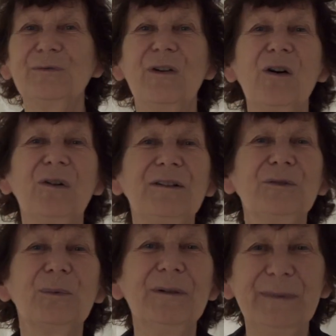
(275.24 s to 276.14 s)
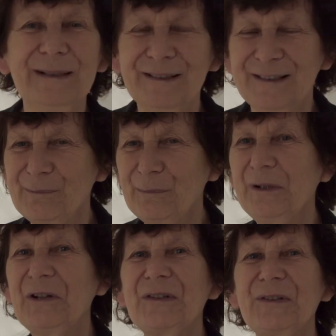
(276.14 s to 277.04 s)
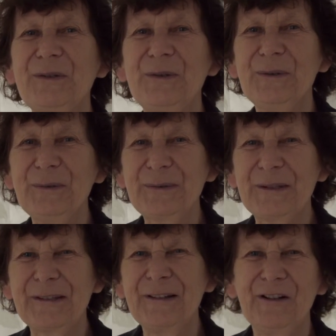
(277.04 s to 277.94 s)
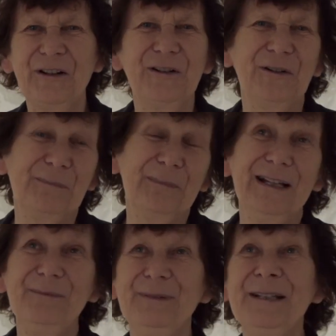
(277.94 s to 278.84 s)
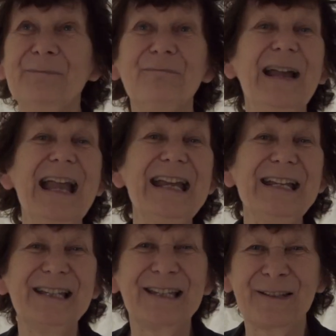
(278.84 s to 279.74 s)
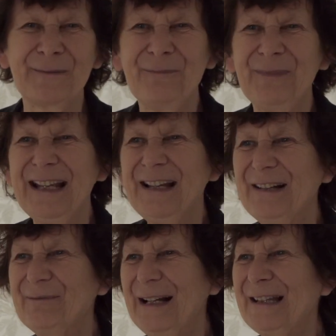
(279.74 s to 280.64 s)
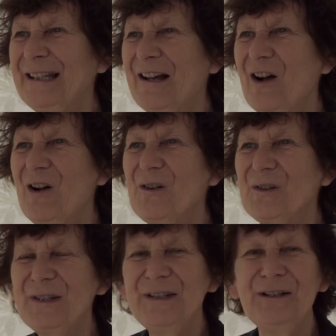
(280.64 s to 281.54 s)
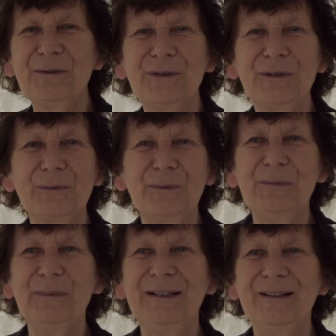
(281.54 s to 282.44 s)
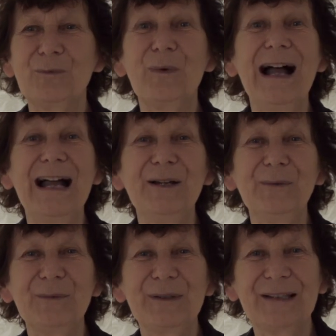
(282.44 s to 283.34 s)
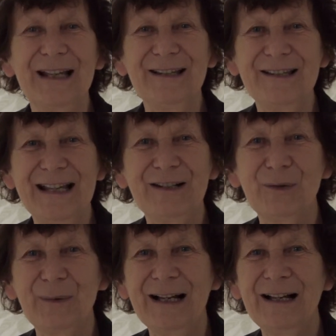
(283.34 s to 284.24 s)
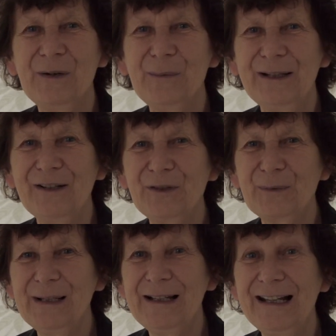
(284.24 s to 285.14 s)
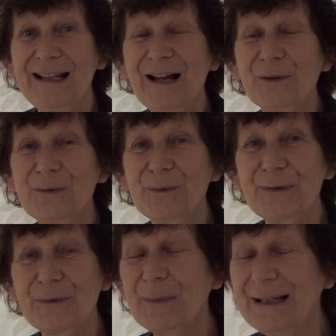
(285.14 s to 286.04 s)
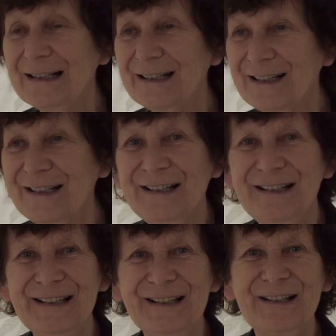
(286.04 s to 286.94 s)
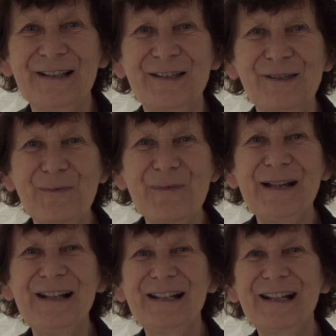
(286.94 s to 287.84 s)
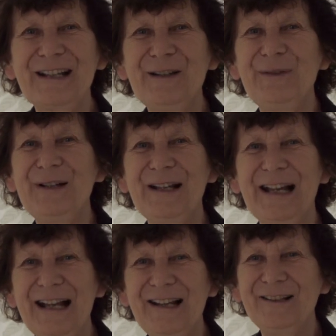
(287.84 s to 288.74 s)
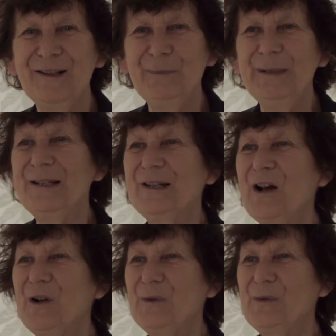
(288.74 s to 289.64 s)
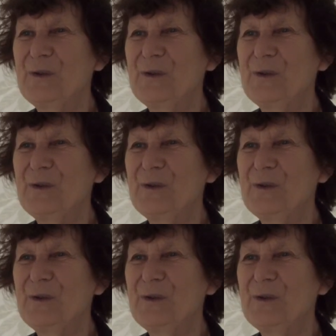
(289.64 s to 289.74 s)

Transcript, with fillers: fallen women, prostitutes, or maybe maids, that all serious women, wives, etc., were not really allowed to swing, the swing giving a little bit of